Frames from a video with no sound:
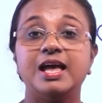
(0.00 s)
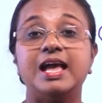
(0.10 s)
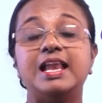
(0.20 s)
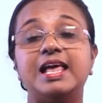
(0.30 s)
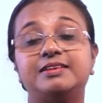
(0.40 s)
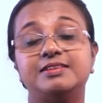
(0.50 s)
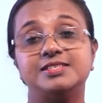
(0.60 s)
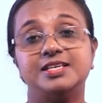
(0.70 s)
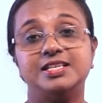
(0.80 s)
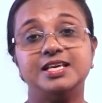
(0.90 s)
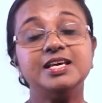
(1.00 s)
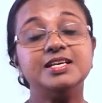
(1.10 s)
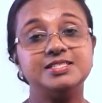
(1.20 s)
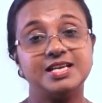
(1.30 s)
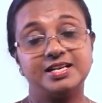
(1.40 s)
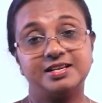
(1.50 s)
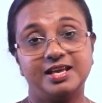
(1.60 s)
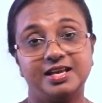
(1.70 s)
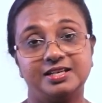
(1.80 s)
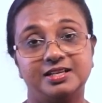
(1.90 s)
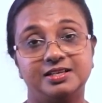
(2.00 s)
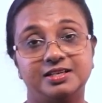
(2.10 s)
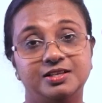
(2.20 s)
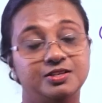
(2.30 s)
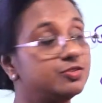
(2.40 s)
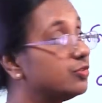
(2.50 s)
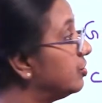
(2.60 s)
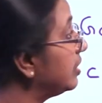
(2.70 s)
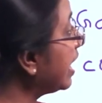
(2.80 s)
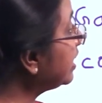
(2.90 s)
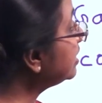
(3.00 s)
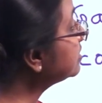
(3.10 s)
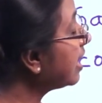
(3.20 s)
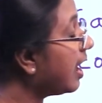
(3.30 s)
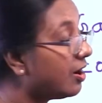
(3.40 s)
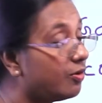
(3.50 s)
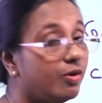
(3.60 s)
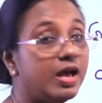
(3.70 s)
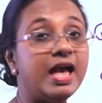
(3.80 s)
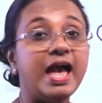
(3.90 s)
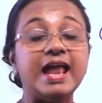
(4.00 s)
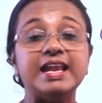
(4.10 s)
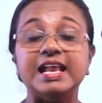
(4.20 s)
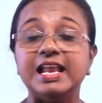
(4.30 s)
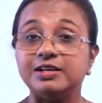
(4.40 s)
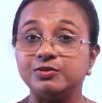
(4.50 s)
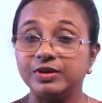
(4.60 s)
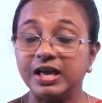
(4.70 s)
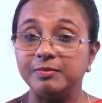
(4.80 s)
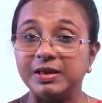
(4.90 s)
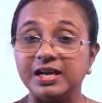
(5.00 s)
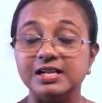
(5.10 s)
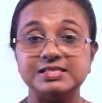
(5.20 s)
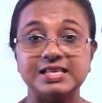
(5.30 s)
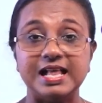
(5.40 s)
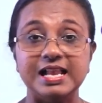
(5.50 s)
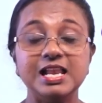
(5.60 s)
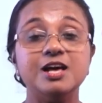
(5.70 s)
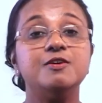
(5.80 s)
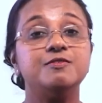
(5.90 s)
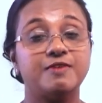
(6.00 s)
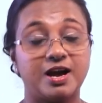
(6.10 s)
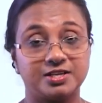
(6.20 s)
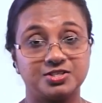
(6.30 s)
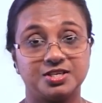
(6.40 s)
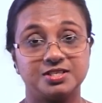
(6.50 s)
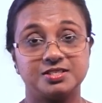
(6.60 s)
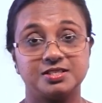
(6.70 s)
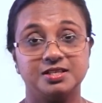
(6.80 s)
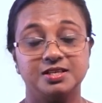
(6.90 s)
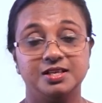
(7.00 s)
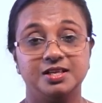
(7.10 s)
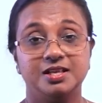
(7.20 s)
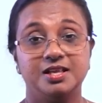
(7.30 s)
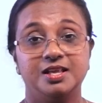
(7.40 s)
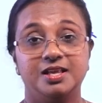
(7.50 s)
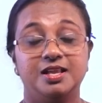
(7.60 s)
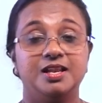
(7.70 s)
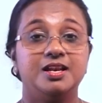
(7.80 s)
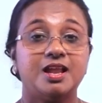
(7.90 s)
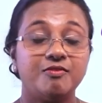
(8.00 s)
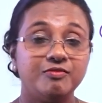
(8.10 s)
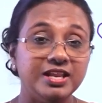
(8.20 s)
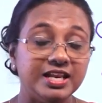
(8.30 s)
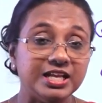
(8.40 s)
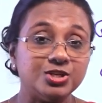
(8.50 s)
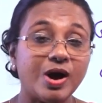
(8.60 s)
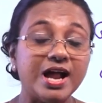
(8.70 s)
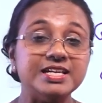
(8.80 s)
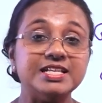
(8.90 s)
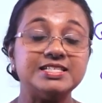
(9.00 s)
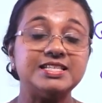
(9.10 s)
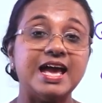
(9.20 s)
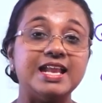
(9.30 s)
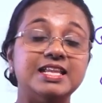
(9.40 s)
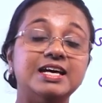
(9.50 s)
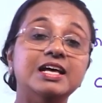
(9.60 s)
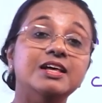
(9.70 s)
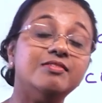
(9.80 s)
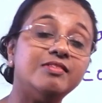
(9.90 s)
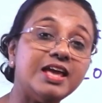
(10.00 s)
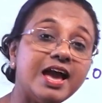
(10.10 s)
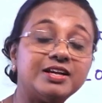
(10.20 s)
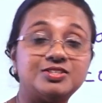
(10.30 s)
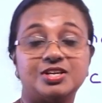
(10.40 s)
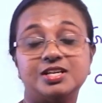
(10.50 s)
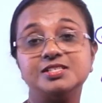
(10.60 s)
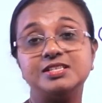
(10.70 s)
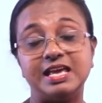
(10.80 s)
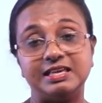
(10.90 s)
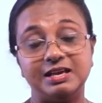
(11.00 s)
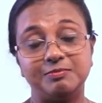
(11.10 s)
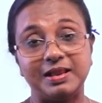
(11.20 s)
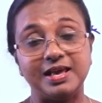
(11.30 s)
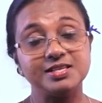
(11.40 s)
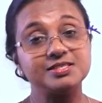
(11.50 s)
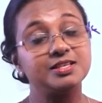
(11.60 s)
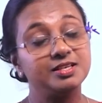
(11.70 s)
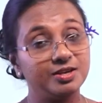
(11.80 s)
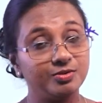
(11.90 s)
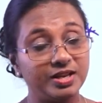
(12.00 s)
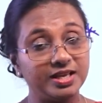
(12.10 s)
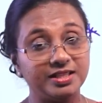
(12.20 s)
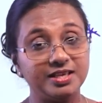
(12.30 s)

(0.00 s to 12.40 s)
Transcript: electricity generated. So that is how an electrochemical cell functions. Now we need to understand the reactions taking place during